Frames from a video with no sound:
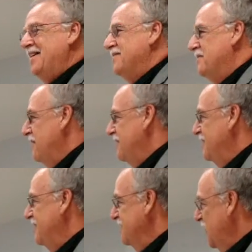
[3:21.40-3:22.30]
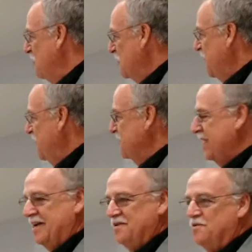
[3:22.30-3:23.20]
There are a couple of people
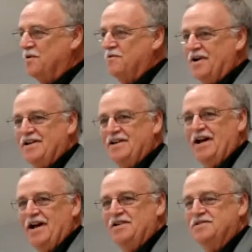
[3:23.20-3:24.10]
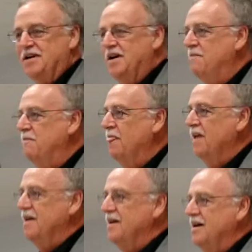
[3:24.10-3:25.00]
that I do want to recognize.
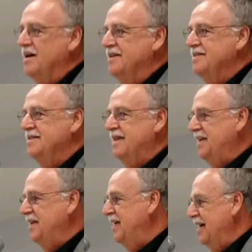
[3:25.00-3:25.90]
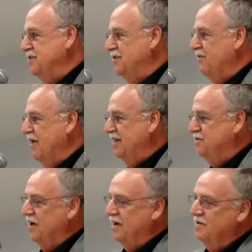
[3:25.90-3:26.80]
They didn't actually
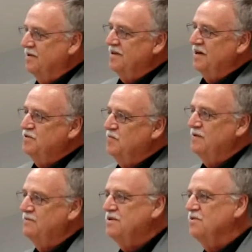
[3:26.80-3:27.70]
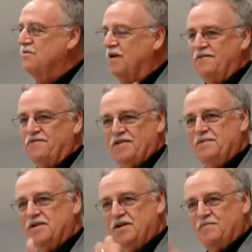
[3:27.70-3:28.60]
graduate with us, but it was so great for
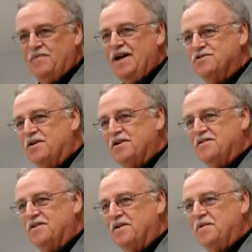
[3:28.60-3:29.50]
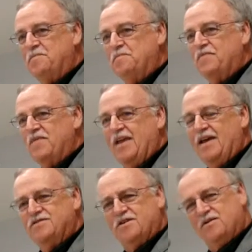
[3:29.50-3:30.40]
them to come back. Charlie Durham.
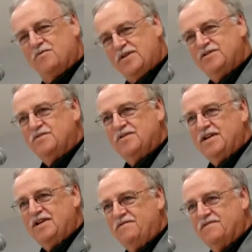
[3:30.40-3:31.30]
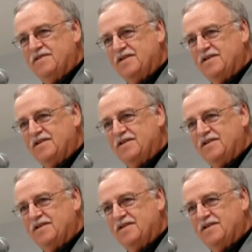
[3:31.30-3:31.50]
And Charlie, when did you leave?